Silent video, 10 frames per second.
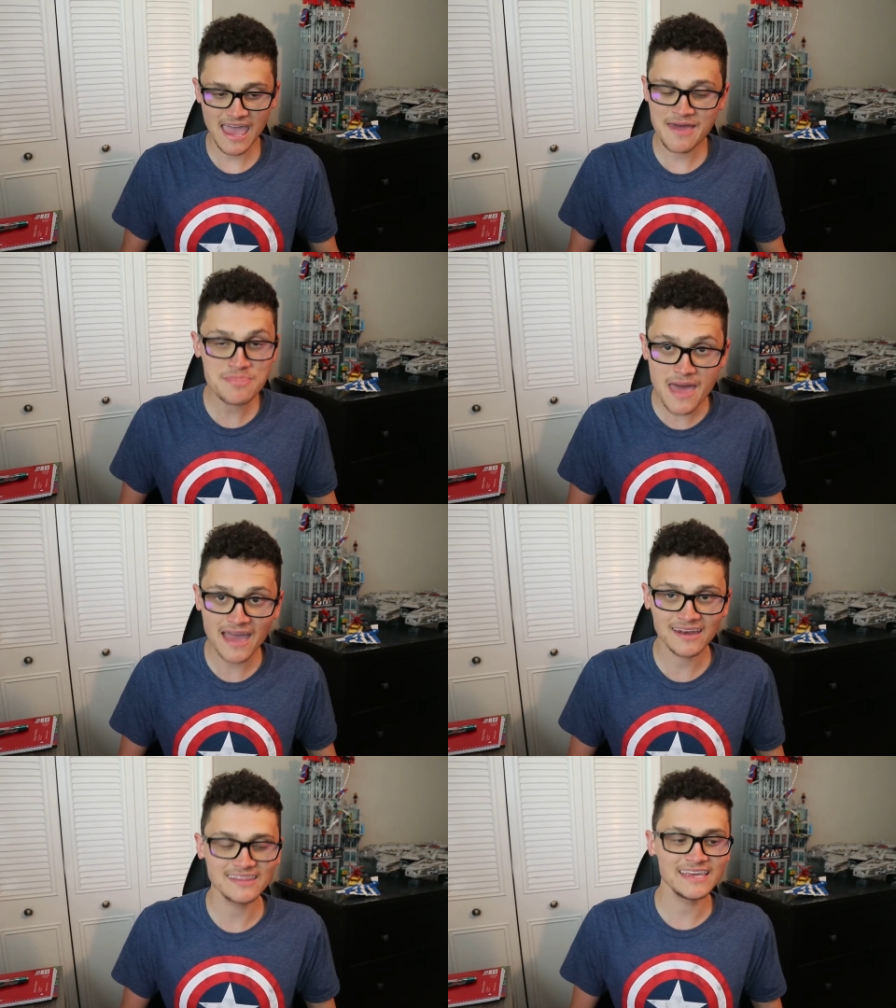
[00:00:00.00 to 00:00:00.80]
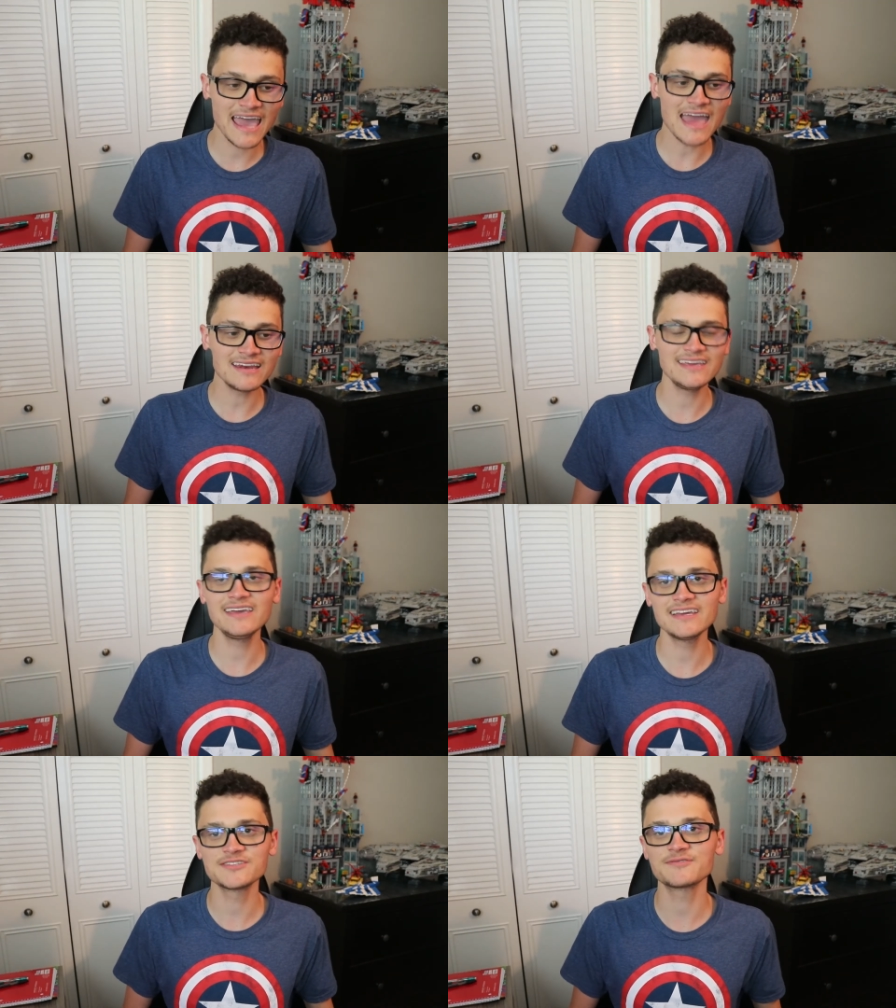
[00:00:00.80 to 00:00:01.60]
And then in the end
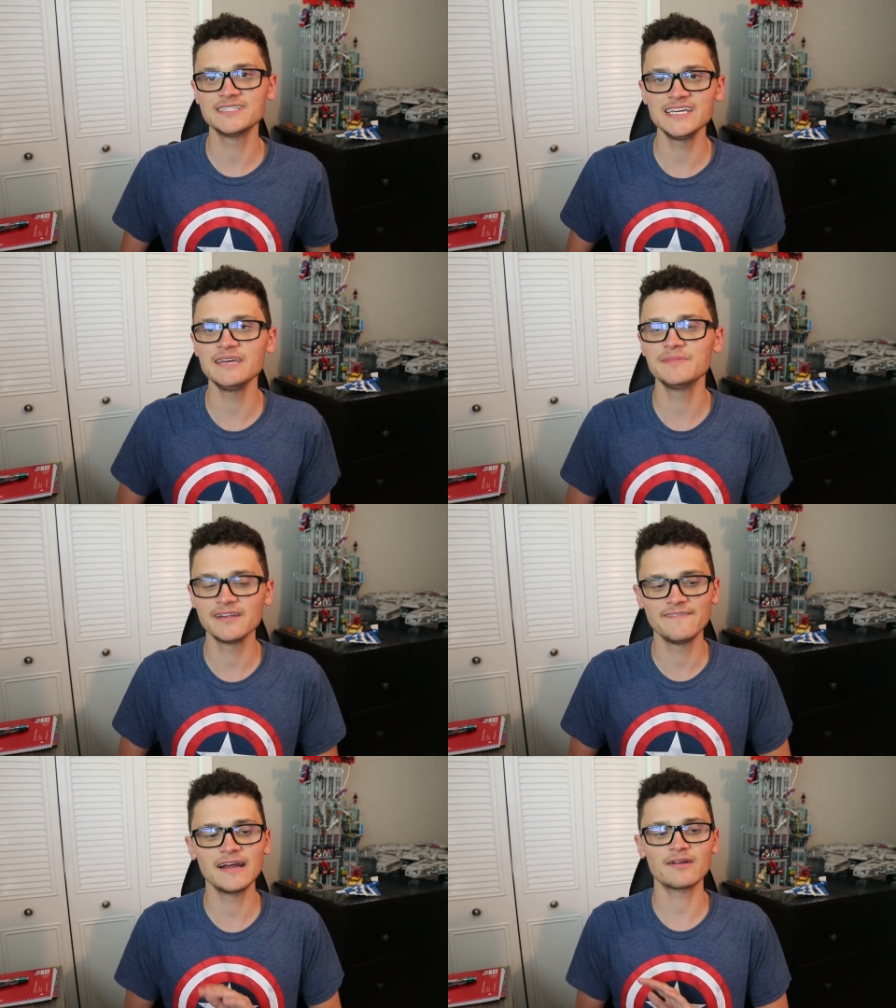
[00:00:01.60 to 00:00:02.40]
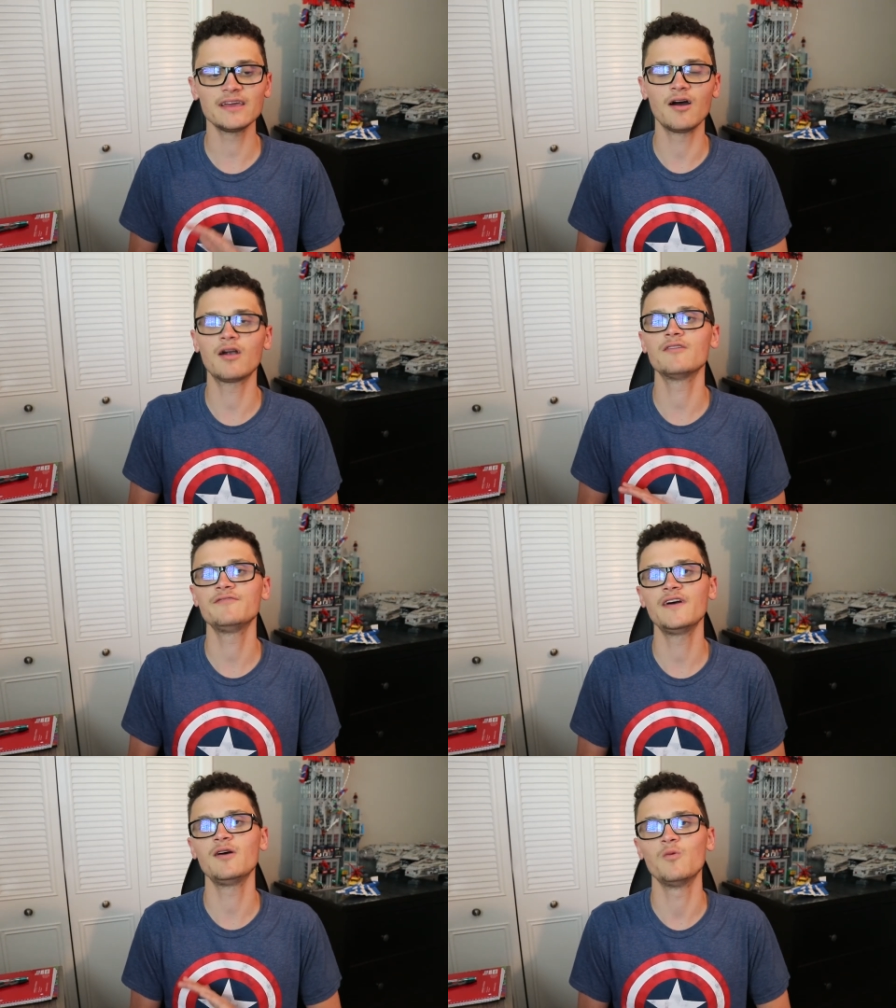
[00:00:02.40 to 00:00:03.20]
he gets redeemed in a very
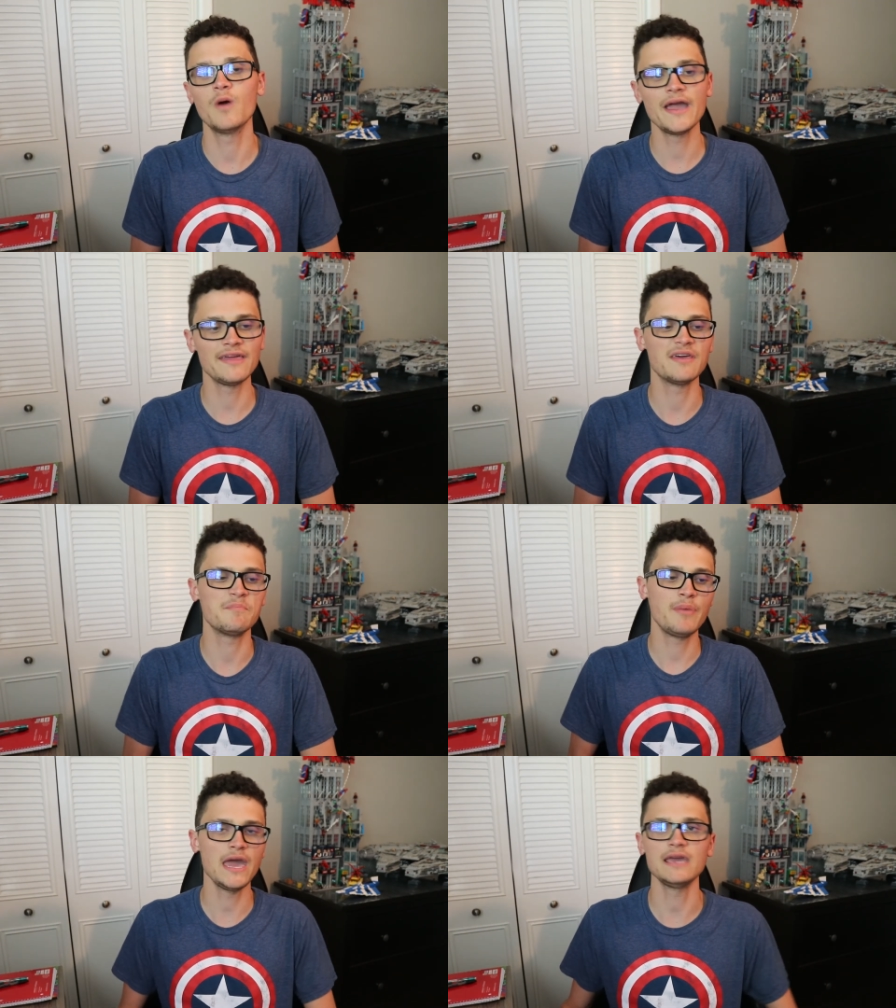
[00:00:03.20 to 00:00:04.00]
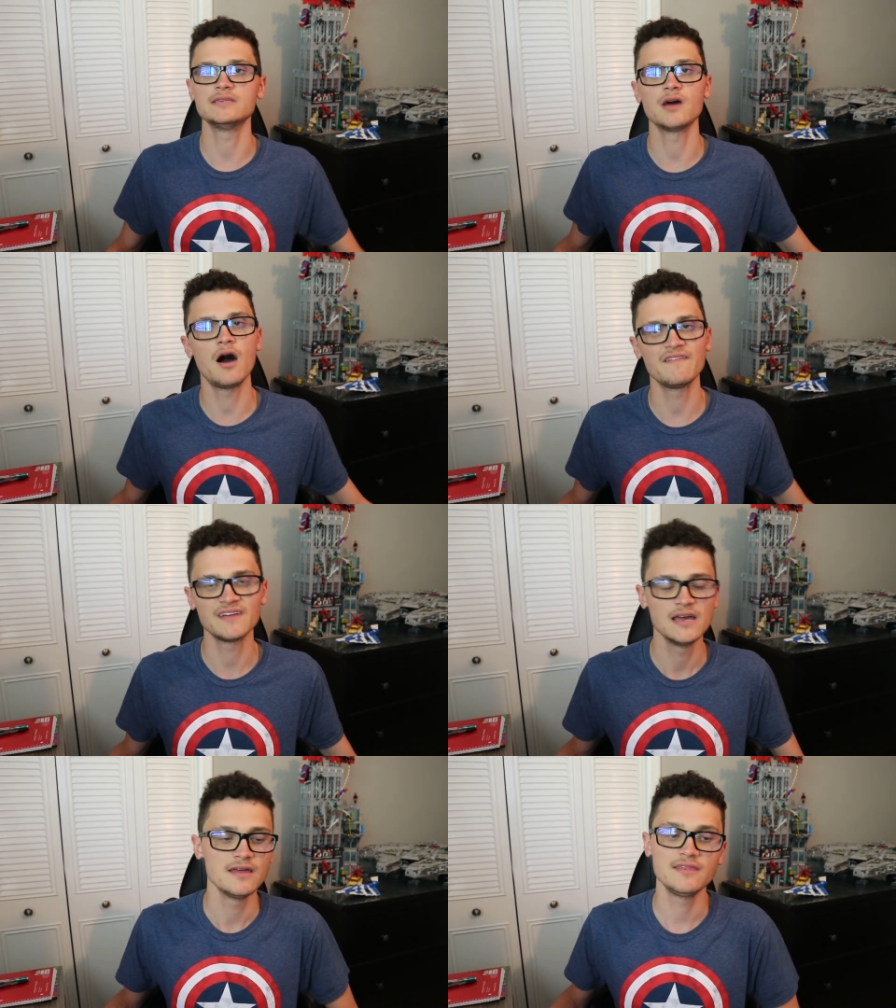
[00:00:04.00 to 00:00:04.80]
heartfelt way that pays off
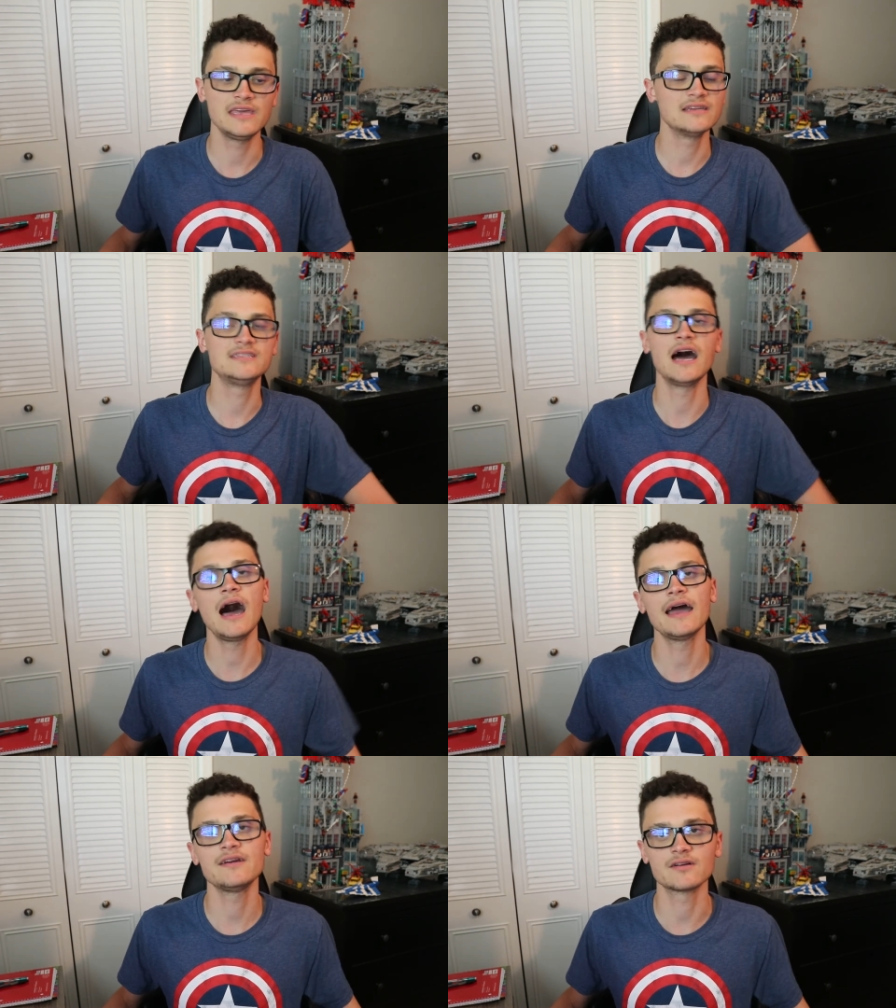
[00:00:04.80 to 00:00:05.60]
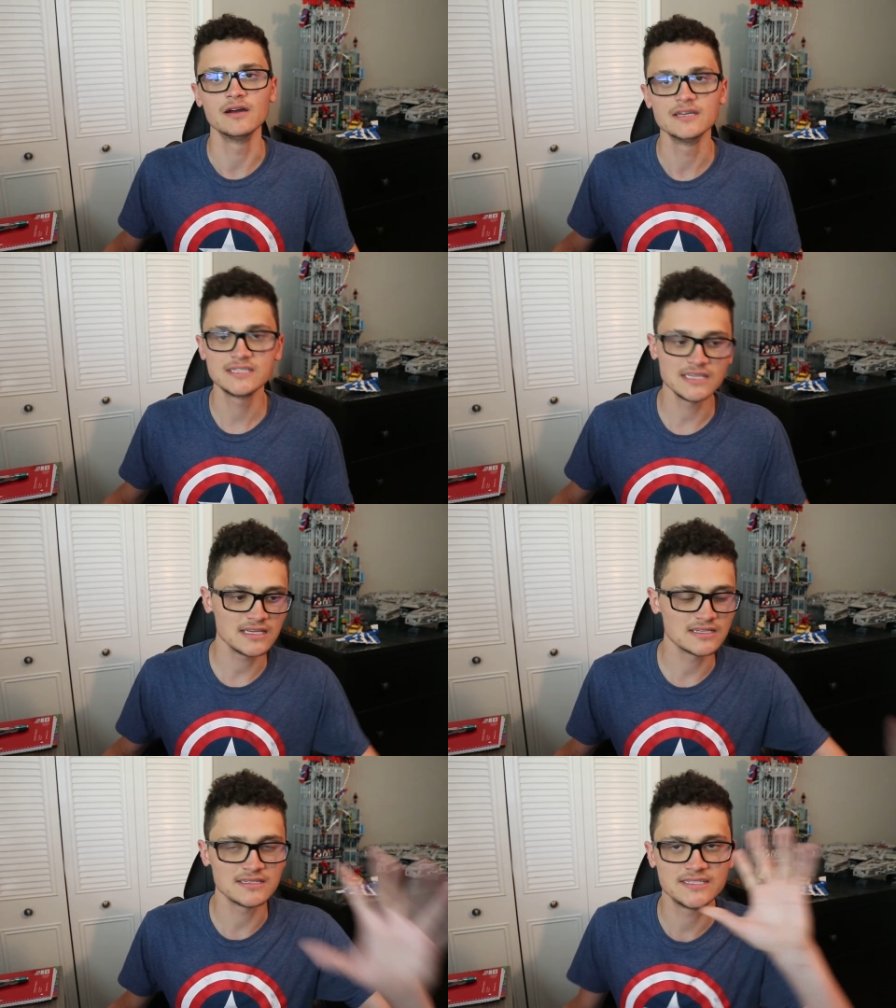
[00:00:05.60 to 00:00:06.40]
the entire
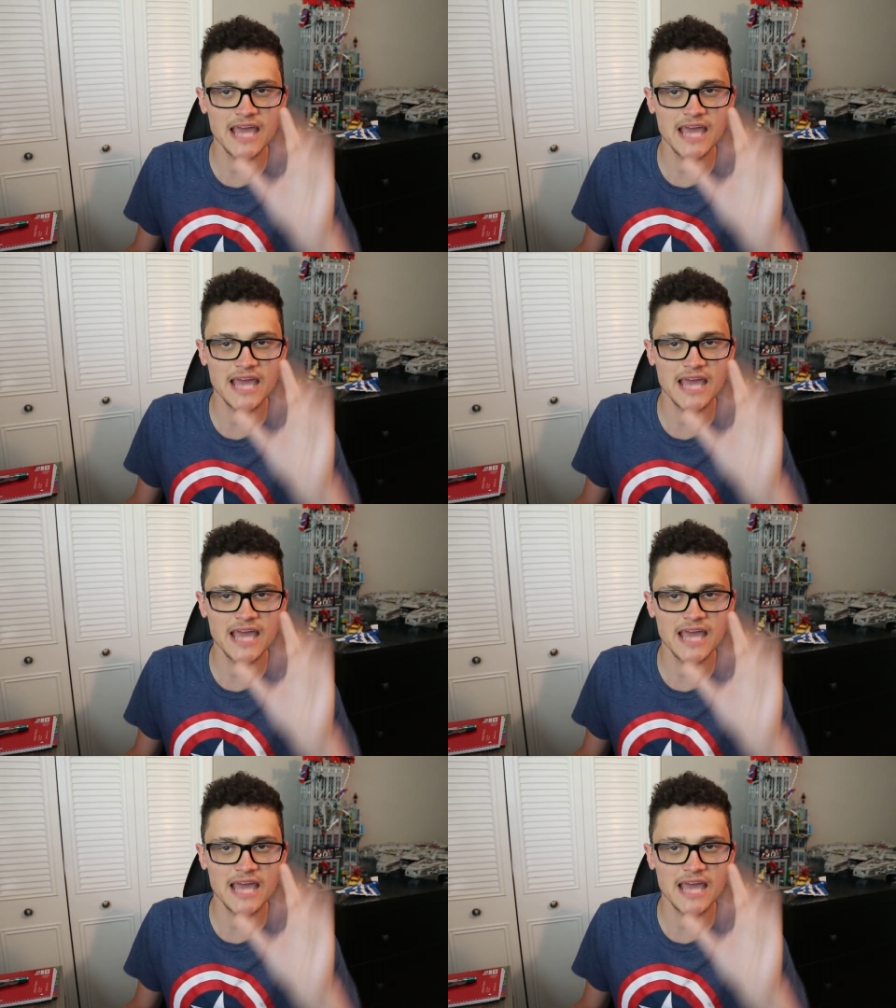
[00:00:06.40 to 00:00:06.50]
season.